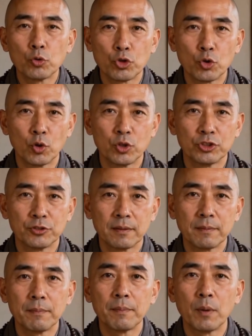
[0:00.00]
source,
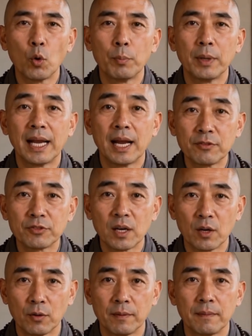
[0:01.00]
open
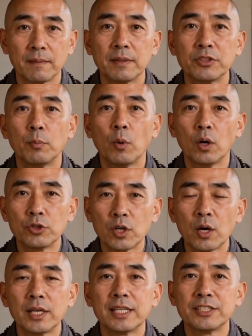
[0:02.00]
airflow, small
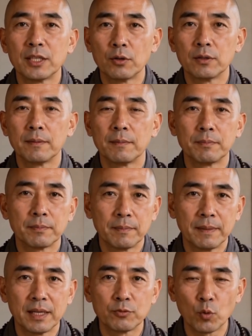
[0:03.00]
target zone.
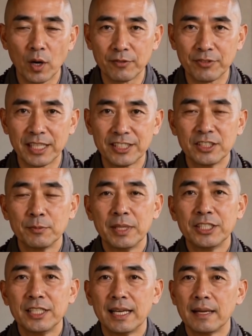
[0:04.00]
If one of these is
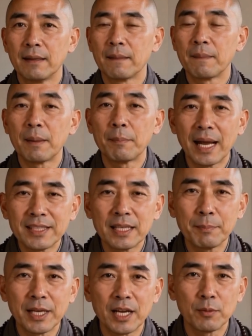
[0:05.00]
missing, the
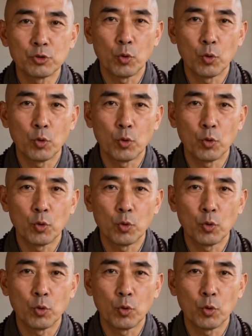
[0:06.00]
method becomes